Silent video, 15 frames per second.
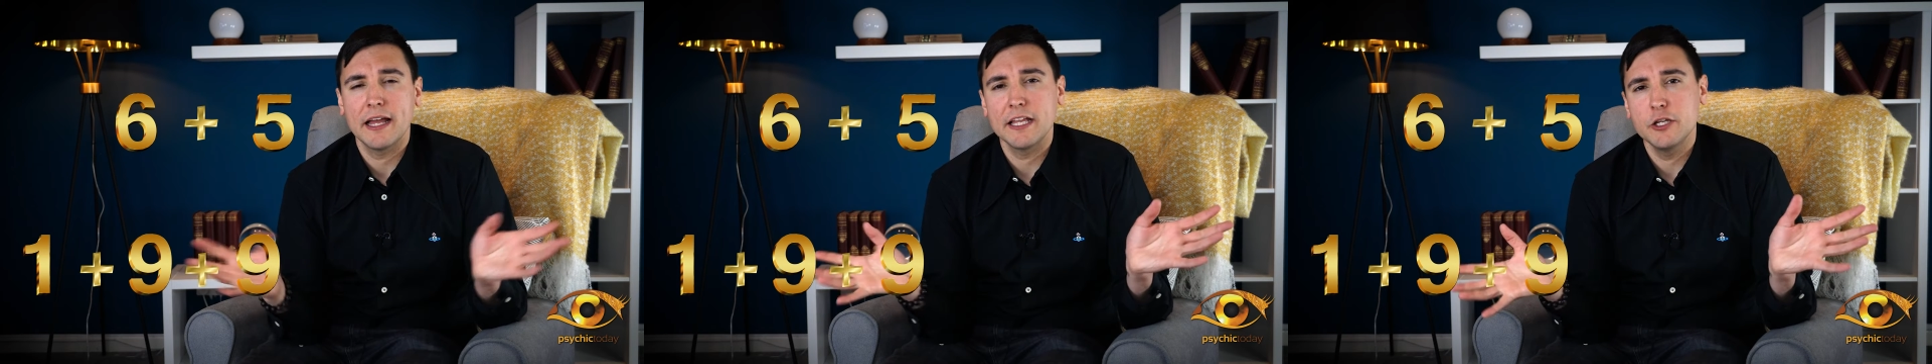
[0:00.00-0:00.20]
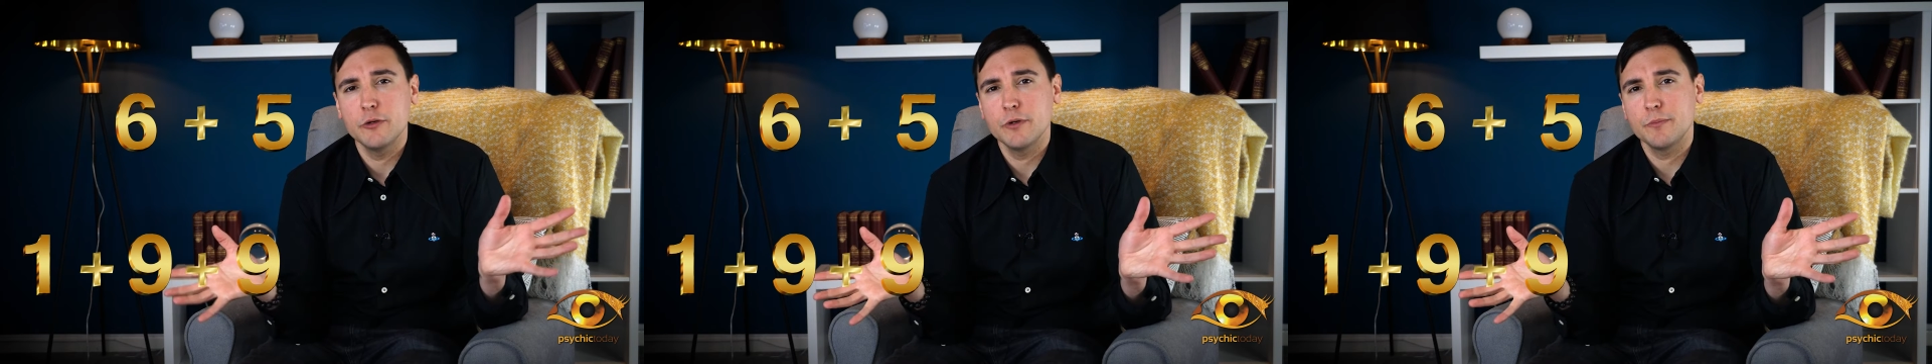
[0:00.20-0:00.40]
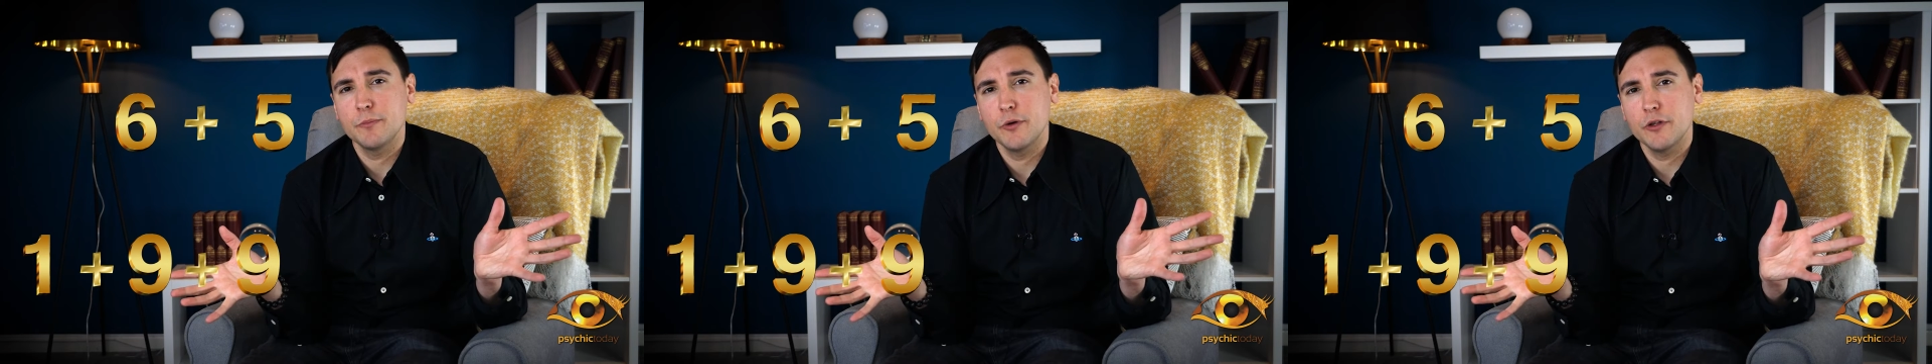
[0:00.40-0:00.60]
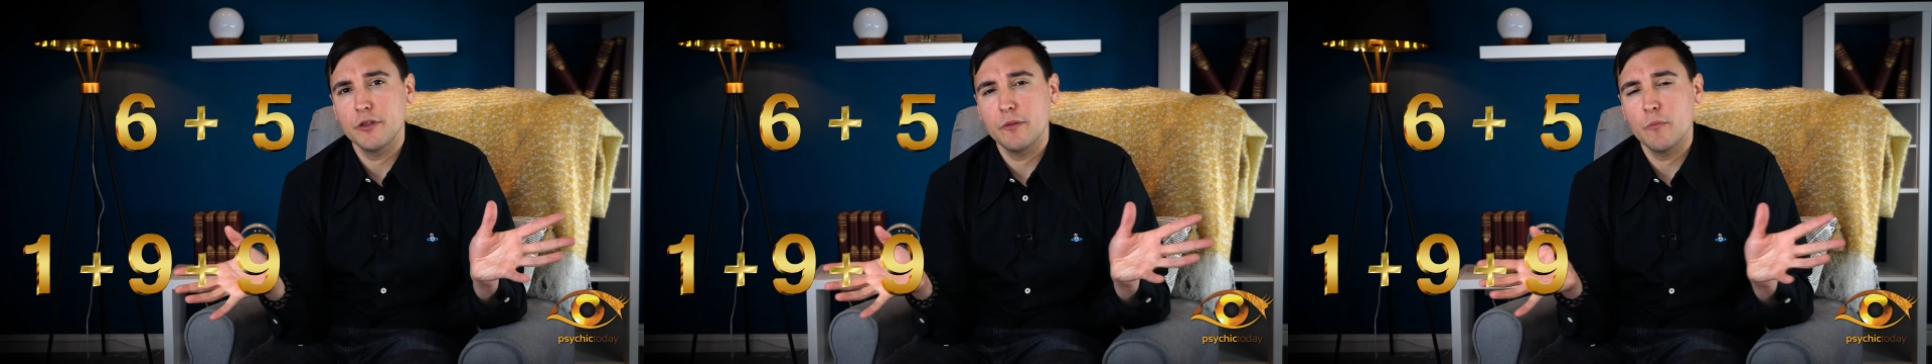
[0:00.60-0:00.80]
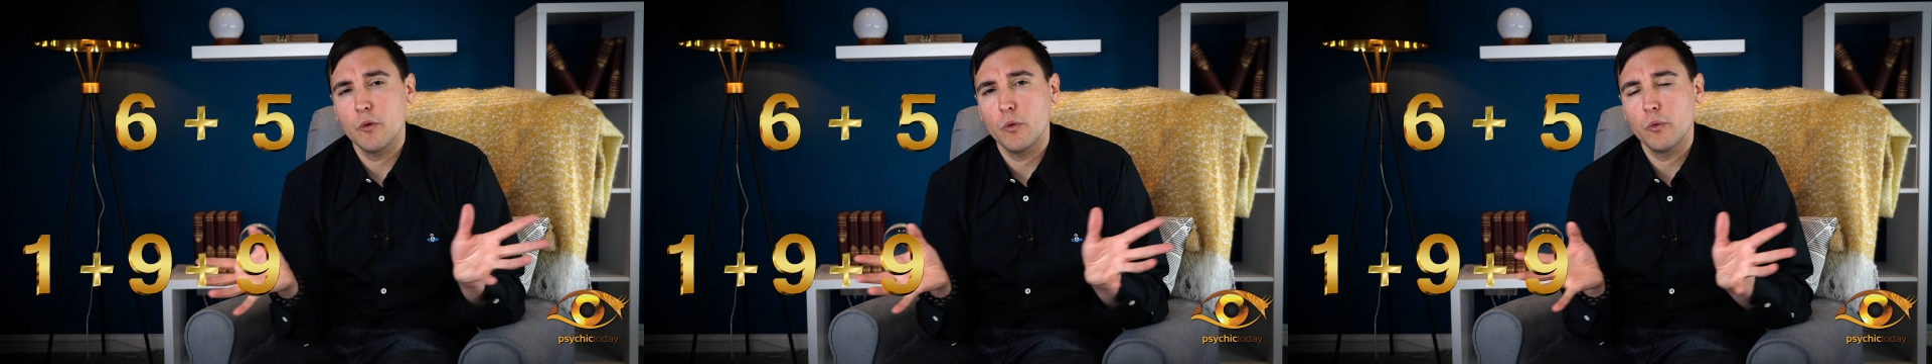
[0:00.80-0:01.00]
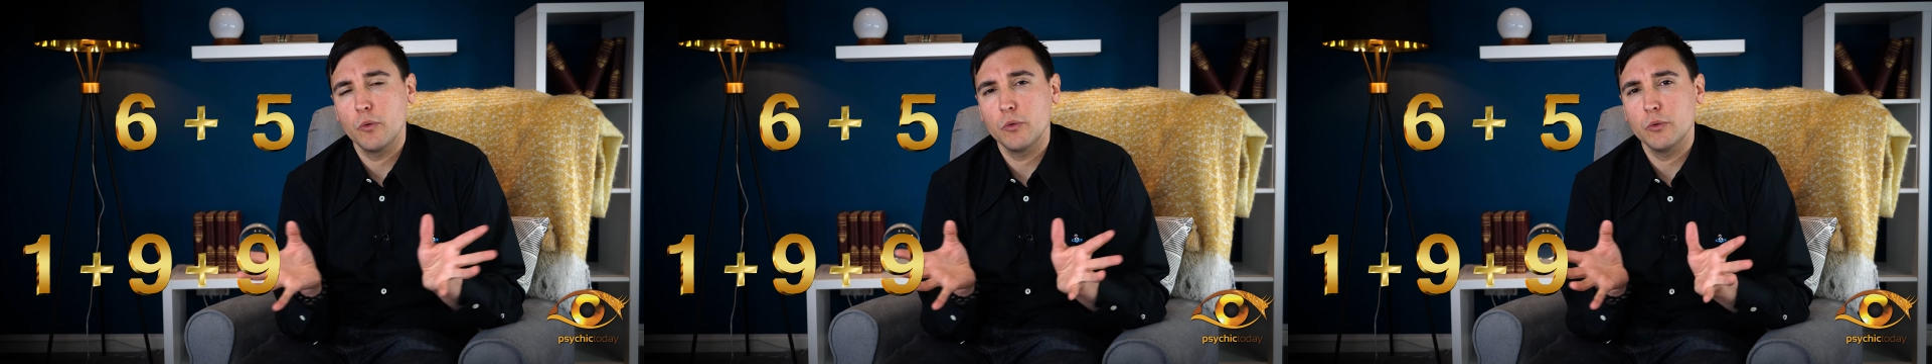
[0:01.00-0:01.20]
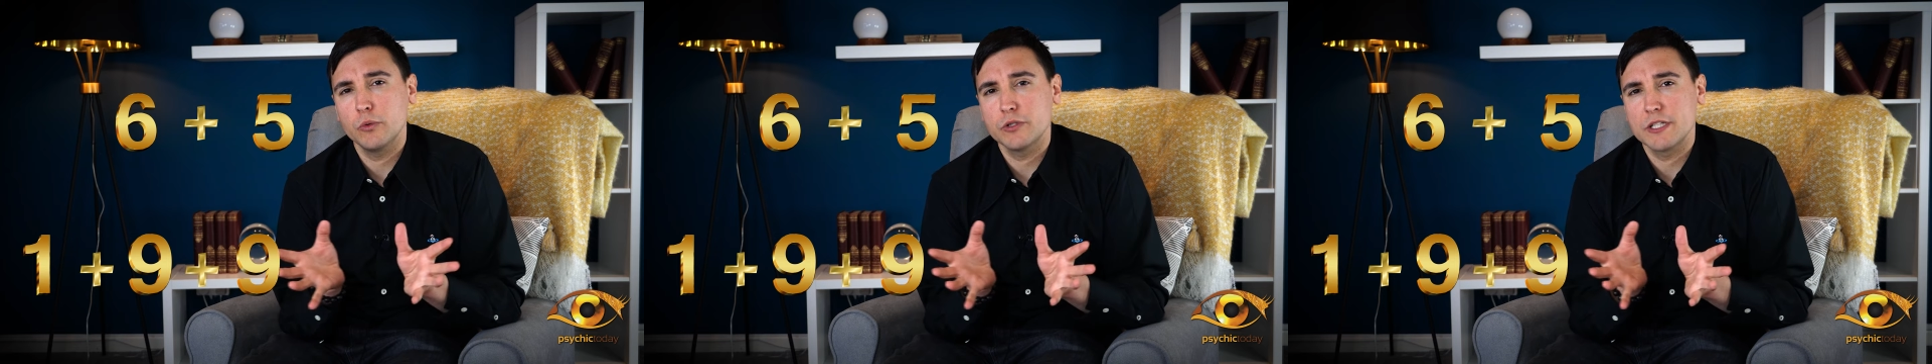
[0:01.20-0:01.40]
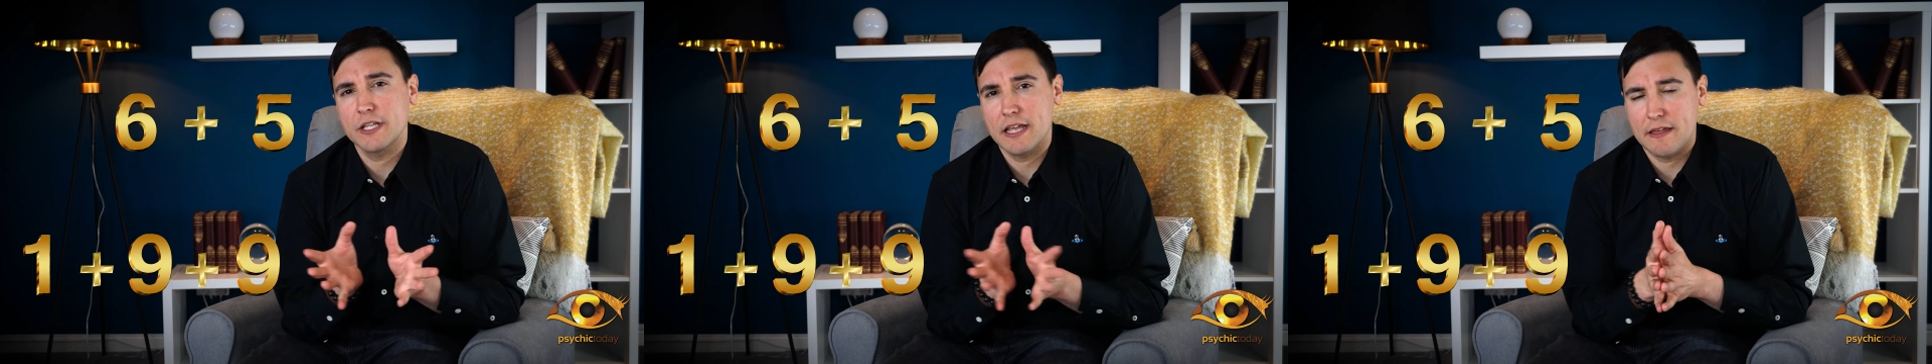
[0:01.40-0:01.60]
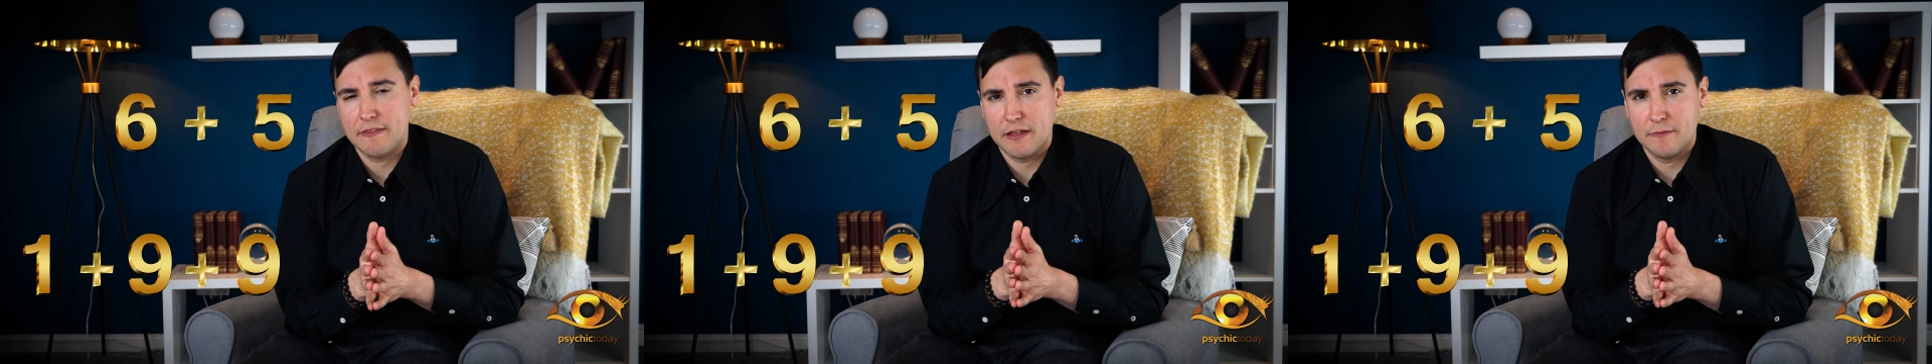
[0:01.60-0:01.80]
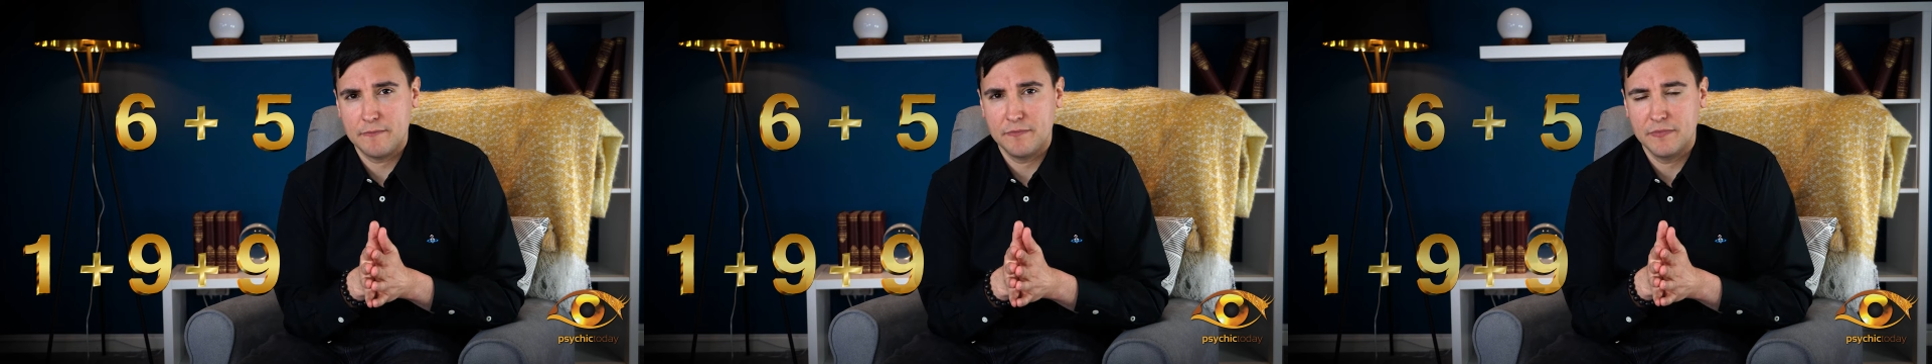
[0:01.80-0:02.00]
and you would put them all
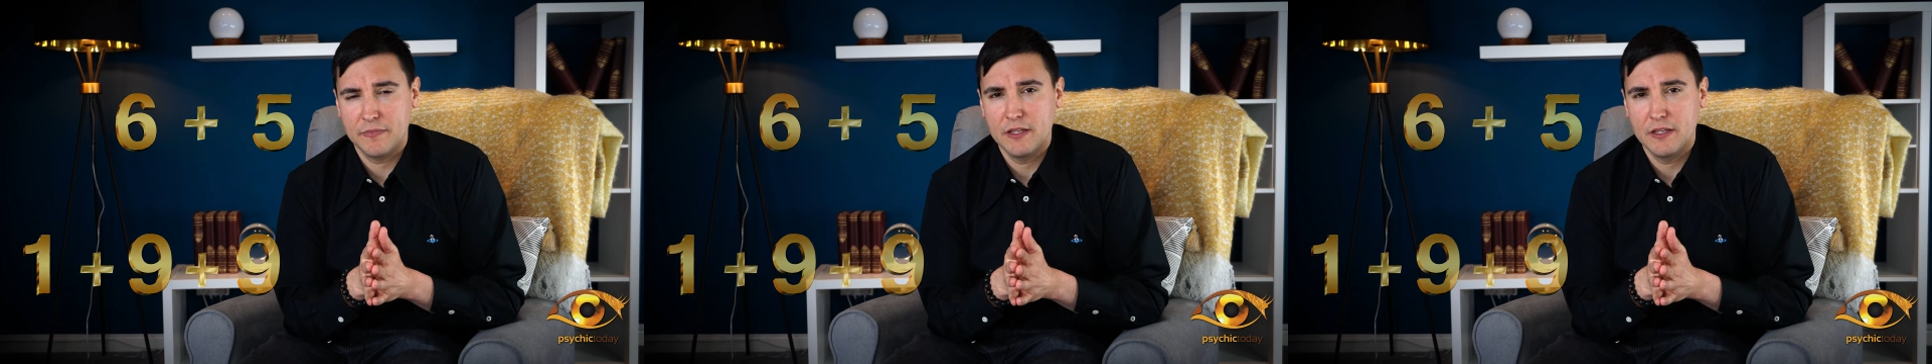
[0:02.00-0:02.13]
together.